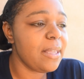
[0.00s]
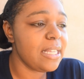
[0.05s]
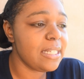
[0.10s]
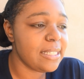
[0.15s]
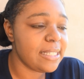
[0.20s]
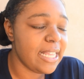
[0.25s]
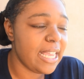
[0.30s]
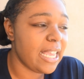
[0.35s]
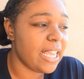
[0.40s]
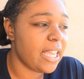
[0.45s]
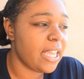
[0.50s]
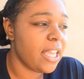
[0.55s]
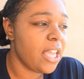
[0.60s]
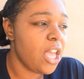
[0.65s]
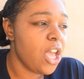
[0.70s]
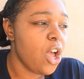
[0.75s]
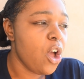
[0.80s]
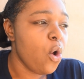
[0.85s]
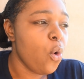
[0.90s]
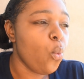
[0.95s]
said,
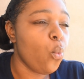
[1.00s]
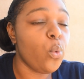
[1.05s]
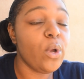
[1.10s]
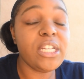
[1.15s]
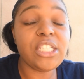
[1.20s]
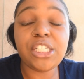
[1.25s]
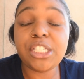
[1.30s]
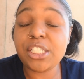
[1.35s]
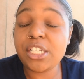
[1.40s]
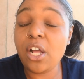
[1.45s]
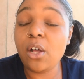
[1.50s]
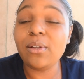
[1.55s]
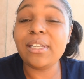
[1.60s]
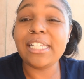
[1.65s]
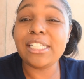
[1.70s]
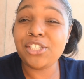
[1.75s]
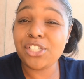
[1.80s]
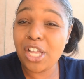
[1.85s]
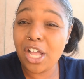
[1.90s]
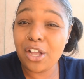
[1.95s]
we just gonna
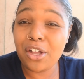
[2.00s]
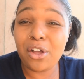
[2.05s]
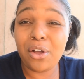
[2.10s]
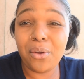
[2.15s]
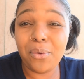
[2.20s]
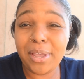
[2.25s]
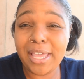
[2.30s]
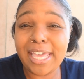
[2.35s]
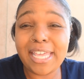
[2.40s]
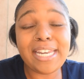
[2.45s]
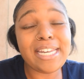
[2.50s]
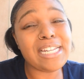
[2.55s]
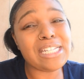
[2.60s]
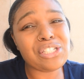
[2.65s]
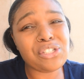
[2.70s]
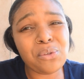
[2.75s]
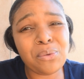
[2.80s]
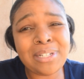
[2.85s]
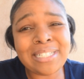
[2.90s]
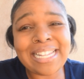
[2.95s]
let y'all go ahead, and
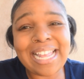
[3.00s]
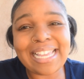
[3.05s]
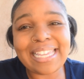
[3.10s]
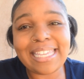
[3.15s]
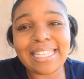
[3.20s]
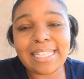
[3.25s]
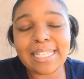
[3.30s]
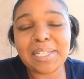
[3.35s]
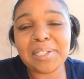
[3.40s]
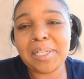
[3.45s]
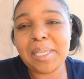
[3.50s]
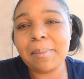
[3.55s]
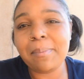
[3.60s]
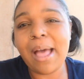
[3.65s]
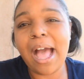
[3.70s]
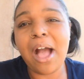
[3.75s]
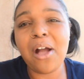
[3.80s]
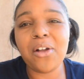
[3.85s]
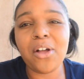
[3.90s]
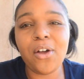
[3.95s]
as soon as I get the clip,
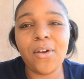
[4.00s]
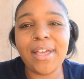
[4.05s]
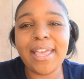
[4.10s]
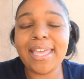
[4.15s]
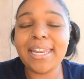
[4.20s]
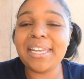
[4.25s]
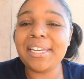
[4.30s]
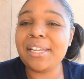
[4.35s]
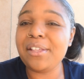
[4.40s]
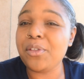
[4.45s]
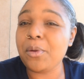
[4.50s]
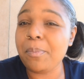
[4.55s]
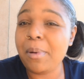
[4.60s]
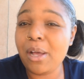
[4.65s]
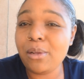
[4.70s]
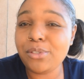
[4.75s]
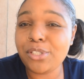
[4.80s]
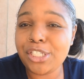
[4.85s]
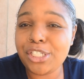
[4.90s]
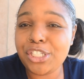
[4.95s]
I'll go ahead and either
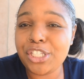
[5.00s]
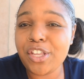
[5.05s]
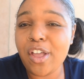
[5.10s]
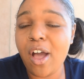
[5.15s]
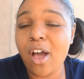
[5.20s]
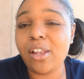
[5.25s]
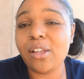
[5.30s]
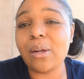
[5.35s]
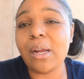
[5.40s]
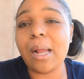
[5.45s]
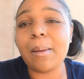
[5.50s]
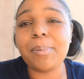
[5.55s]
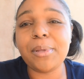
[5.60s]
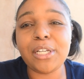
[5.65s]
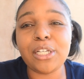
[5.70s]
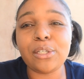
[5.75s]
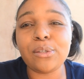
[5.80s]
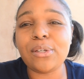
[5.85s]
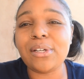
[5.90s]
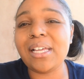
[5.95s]
post it to y'all or I'll
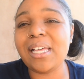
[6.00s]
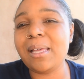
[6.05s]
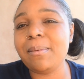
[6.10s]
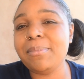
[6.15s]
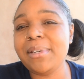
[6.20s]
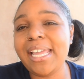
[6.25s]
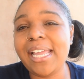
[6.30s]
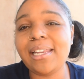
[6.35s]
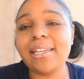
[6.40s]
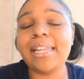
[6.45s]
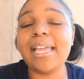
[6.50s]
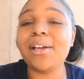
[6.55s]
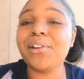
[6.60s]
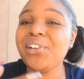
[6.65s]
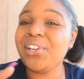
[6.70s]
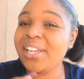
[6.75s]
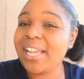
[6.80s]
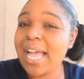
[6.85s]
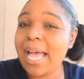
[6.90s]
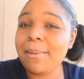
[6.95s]
put a little update down
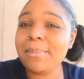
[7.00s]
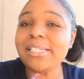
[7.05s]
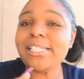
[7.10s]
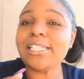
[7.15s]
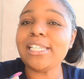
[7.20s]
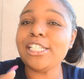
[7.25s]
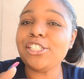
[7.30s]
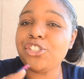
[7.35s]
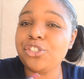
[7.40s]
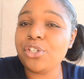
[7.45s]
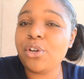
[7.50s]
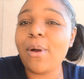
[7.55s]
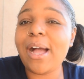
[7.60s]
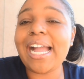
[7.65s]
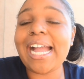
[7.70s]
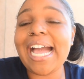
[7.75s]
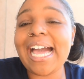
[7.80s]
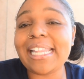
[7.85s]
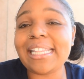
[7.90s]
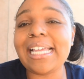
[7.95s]
in the comments to let you know
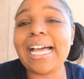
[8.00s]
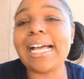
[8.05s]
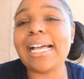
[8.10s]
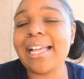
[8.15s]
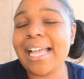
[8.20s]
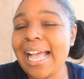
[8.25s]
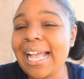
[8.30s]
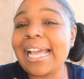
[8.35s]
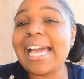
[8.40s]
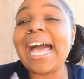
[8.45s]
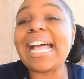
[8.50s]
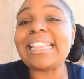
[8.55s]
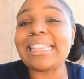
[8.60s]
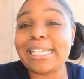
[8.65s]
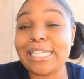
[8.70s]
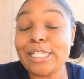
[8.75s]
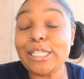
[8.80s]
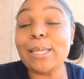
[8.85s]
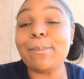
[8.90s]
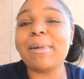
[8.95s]
I got
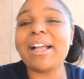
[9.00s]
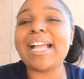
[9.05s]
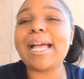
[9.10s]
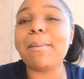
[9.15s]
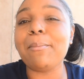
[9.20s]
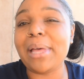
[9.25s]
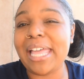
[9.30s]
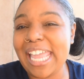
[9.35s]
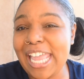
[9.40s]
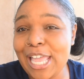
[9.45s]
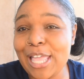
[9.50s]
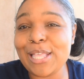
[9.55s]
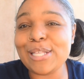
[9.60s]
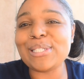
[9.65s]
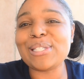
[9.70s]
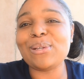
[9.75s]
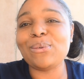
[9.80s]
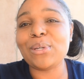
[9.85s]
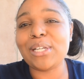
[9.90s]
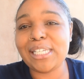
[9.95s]
the clip. I got my
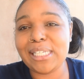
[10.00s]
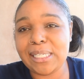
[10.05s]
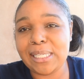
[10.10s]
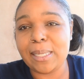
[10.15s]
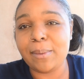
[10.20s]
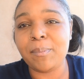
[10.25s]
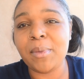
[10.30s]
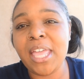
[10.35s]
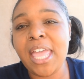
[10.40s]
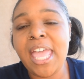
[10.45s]
hands on the clip.